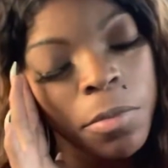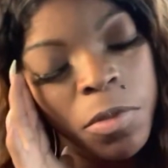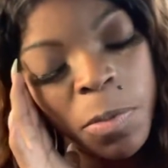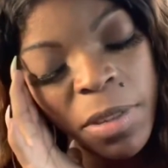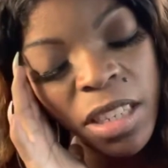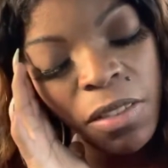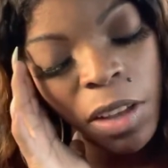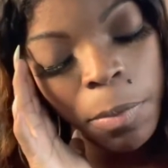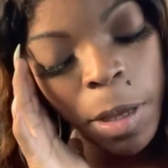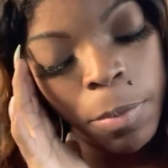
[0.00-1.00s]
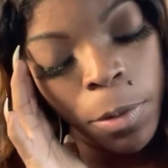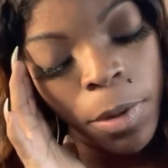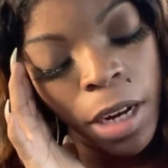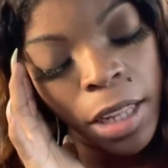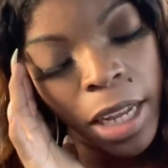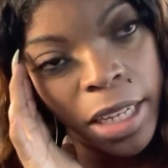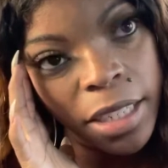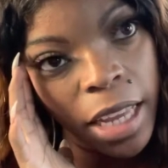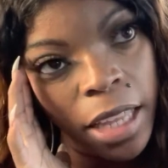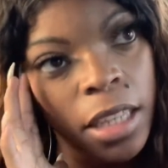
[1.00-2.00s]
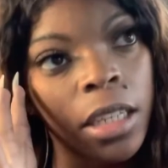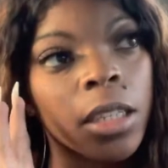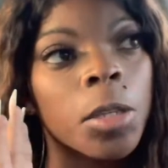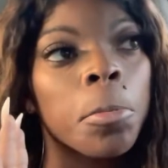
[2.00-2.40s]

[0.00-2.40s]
specific people when I like say this